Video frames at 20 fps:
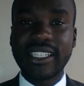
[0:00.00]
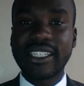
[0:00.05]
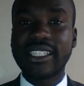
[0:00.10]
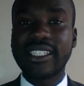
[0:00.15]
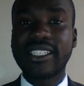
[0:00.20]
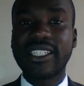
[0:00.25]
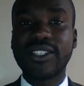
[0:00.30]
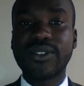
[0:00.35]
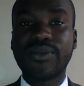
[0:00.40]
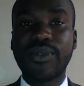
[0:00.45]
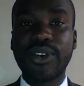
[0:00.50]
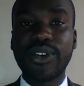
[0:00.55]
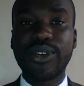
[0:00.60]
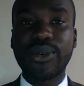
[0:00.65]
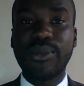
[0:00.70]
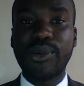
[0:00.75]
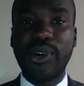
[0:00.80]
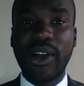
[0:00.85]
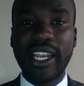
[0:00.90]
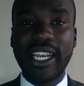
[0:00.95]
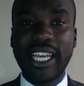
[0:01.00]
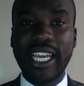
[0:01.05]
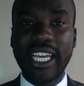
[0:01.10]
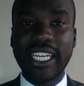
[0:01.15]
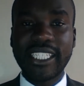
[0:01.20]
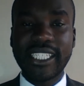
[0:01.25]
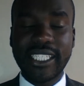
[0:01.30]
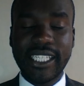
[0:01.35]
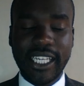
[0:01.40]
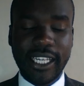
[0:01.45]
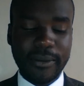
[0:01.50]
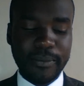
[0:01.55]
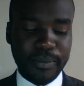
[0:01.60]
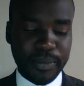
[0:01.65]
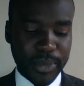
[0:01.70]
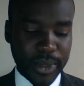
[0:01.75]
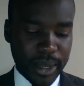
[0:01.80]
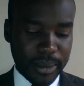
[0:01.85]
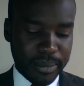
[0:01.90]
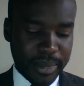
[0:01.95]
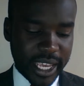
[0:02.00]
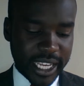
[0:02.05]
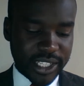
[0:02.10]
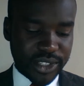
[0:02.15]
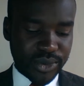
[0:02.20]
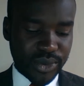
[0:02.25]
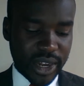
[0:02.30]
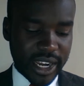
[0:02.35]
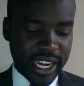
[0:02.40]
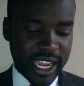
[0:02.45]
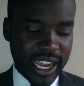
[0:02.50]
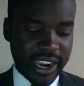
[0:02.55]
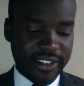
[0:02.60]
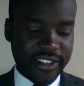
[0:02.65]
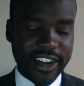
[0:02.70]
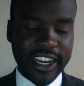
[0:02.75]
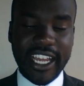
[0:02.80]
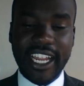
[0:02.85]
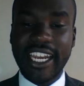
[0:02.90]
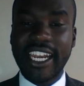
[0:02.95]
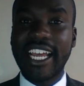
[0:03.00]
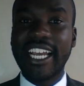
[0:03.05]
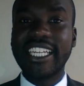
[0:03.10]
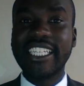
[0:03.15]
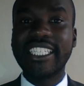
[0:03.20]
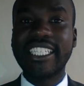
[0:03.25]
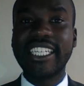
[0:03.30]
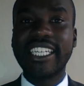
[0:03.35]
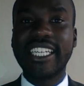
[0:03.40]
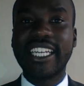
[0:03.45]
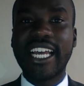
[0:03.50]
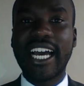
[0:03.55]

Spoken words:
This is volume 1 SC, page 119.